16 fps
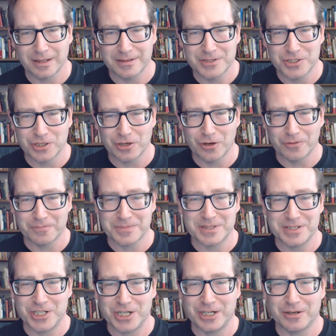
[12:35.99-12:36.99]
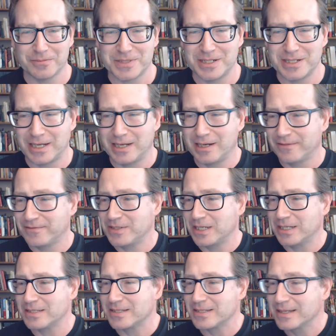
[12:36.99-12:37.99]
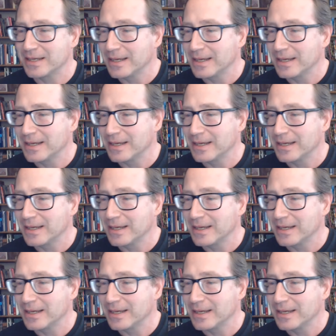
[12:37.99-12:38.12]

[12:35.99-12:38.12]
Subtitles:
genomes into NFTs.